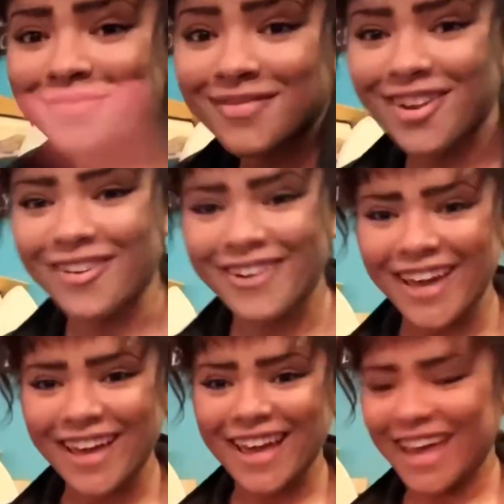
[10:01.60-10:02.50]

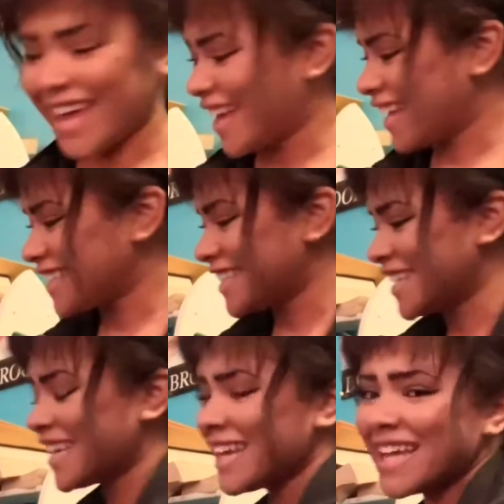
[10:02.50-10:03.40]
Okay, and
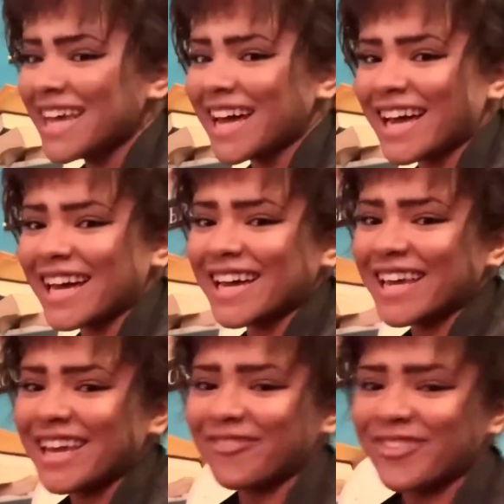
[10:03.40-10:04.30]
I
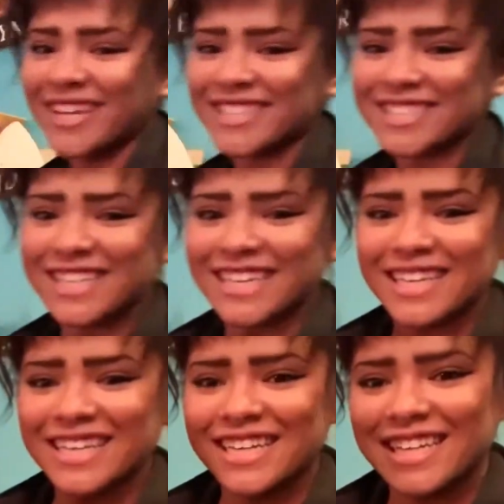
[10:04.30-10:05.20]
have finished.
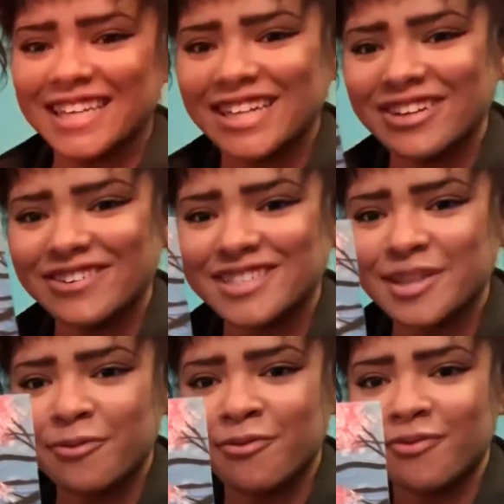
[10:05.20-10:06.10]
Here is
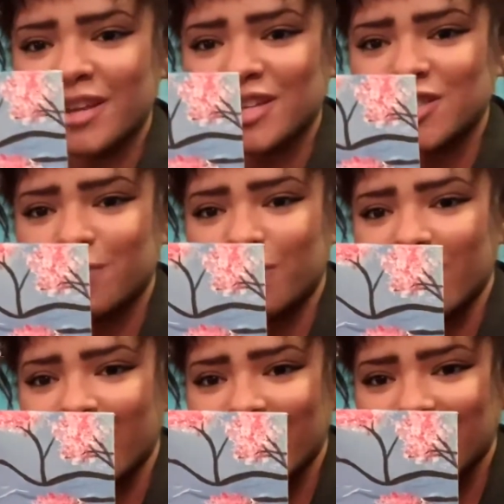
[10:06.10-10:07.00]
the finished
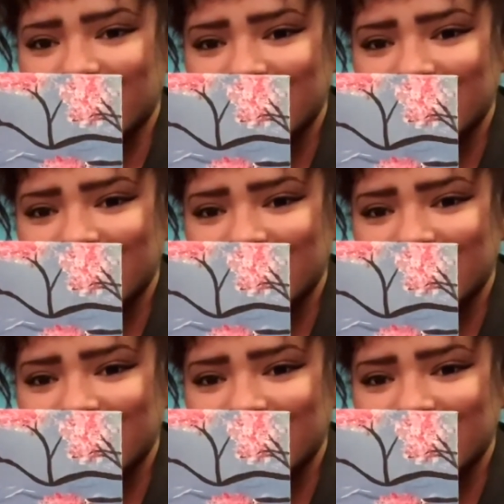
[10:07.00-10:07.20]
product.